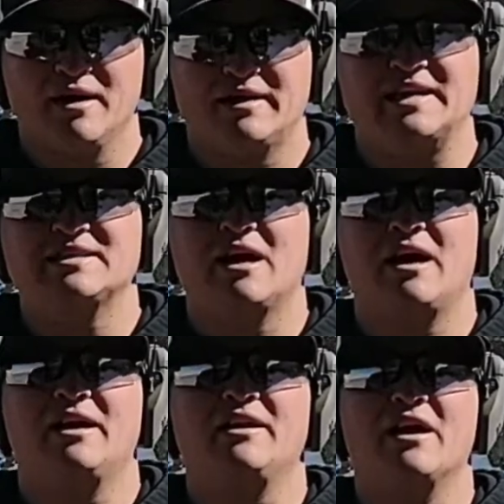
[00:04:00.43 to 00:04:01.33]
that's not
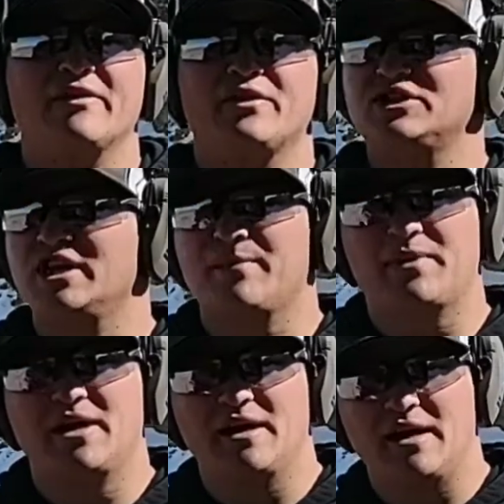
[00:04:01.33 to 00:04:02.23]
another chip
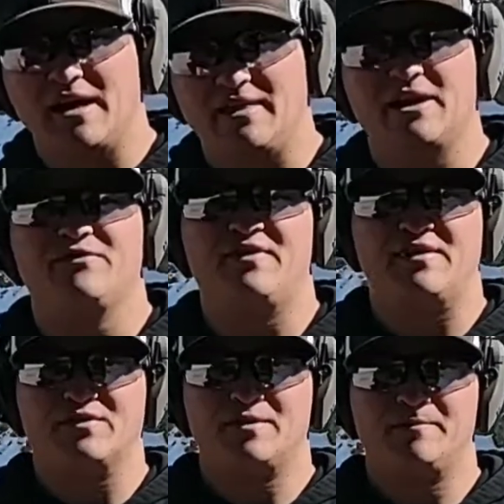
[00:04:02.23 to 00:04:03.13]
in their
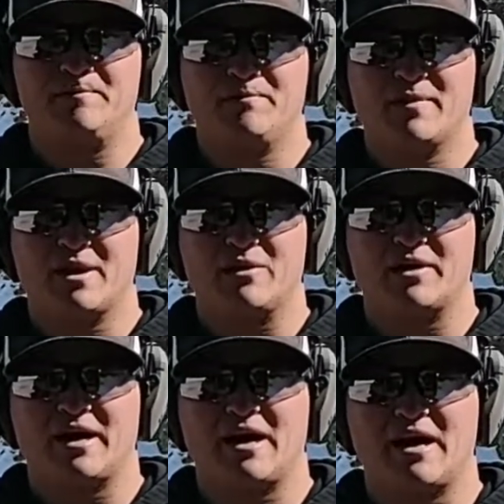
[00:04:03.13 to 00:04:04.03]
favor,
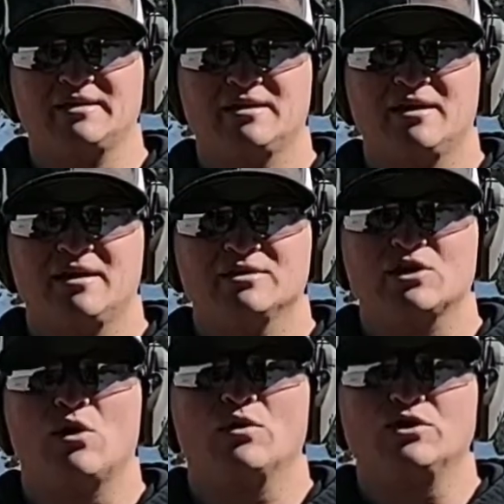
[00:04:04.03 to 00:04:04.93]
okay, guys?
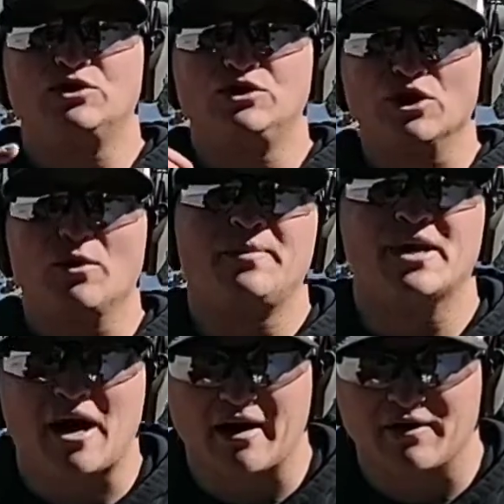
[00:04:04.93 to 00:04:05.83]
So don't be
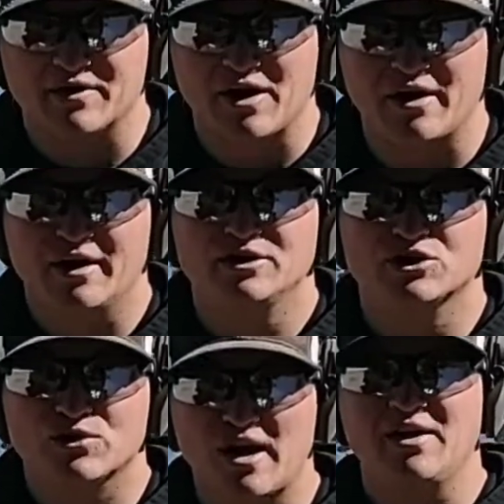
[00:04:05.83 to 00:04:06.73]
caught off guard.
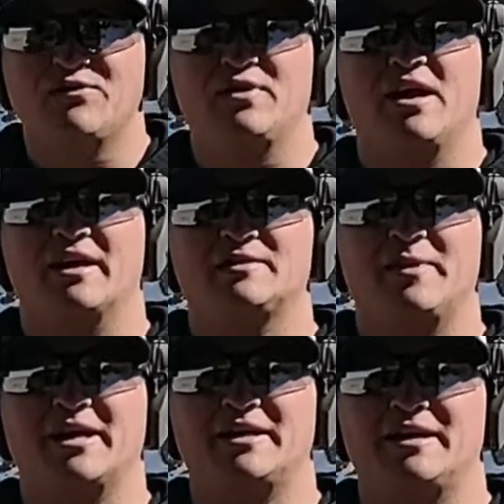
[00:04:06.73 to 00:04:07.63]
Train for the
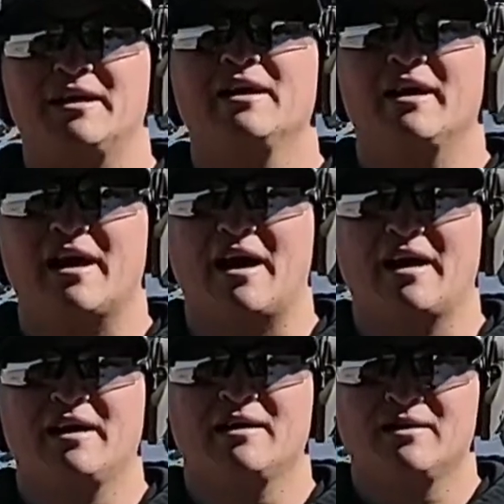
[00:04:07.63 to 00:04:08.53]
unexpected, and
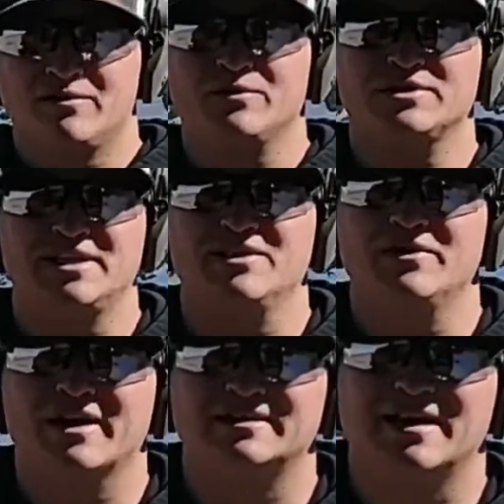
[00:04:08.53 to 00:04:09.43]
I will see you
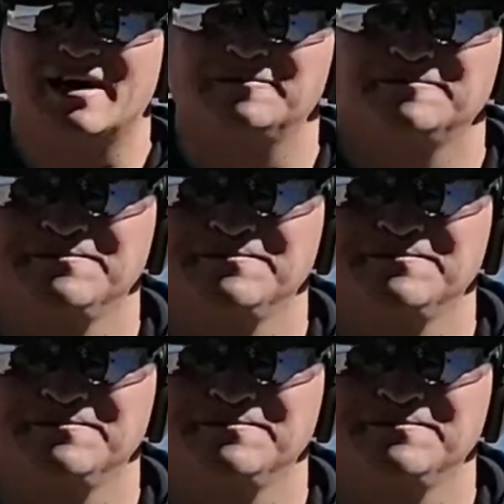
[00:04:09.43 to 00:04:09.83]
next time.